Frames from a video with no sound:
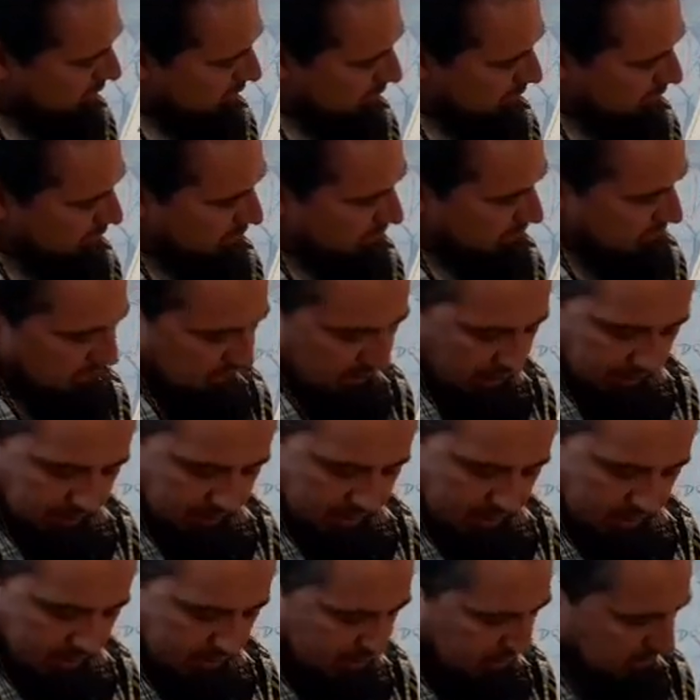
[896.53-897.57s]

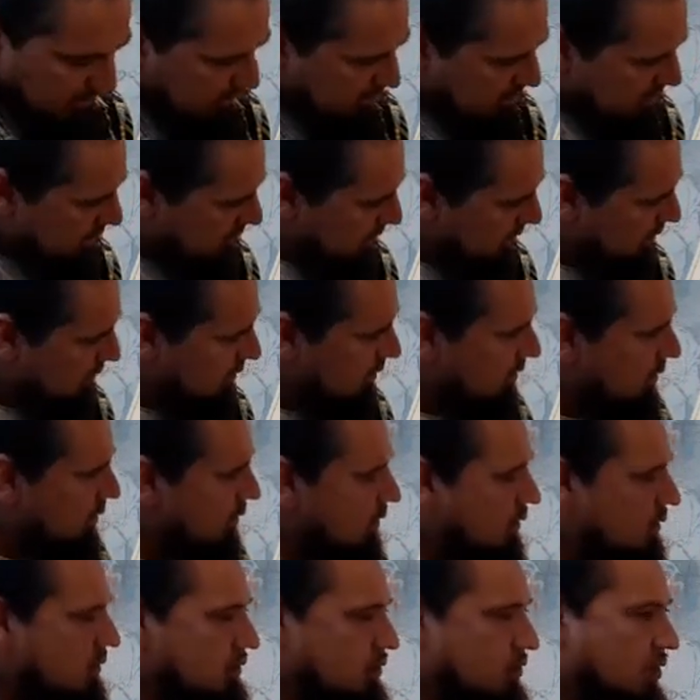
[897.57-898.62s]
D7.
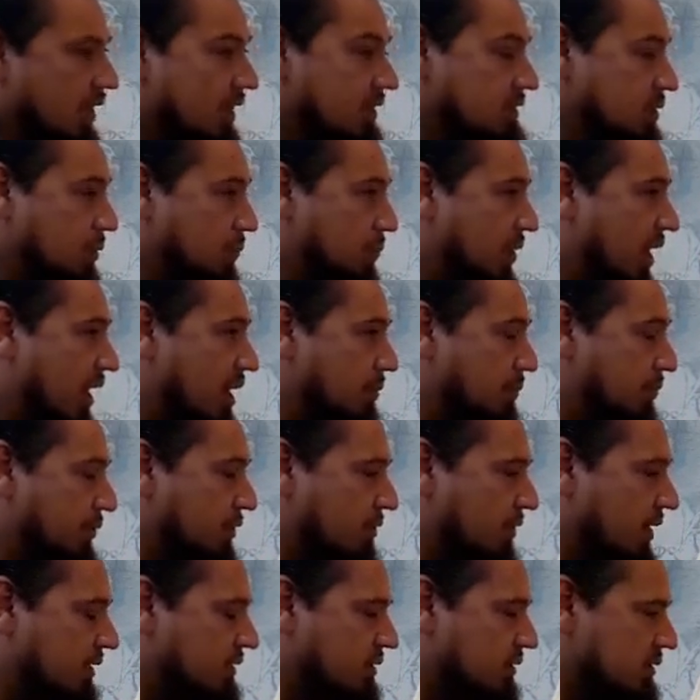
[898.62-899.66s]
So that's the prior
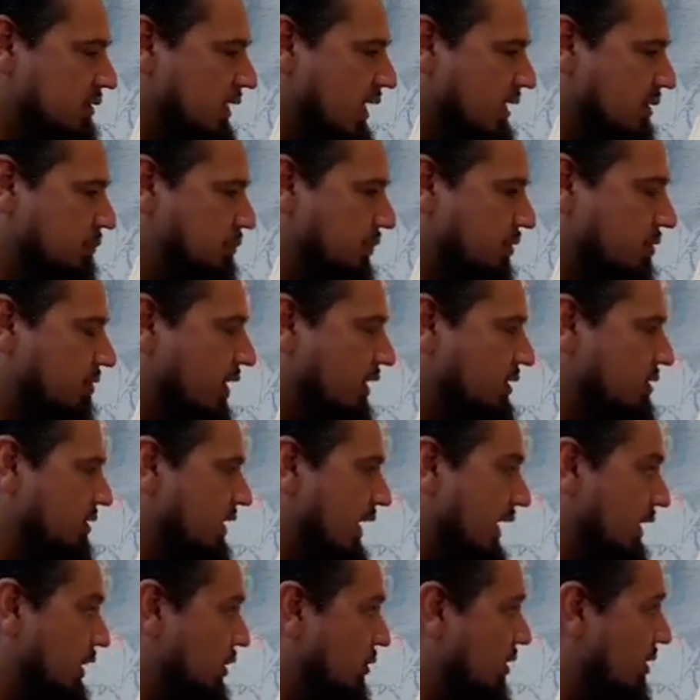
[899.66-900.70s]
progression. That progression
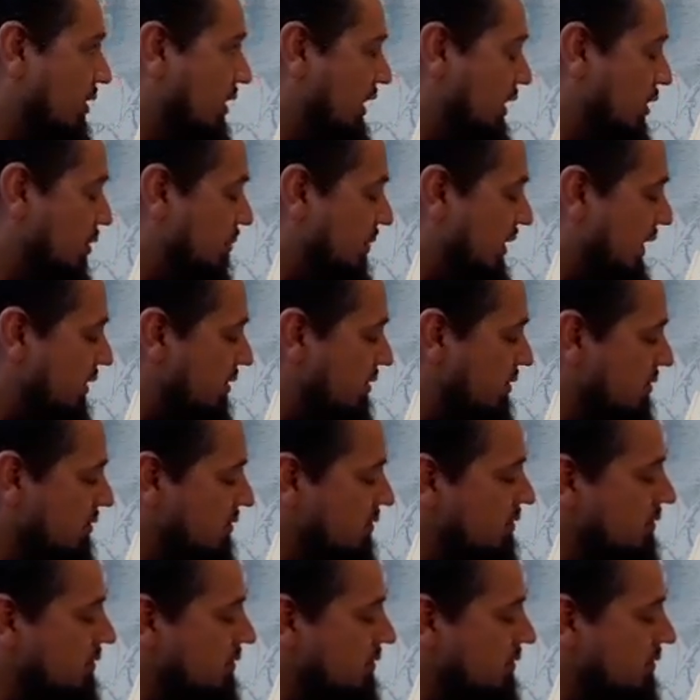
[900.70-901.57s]
I know a little better.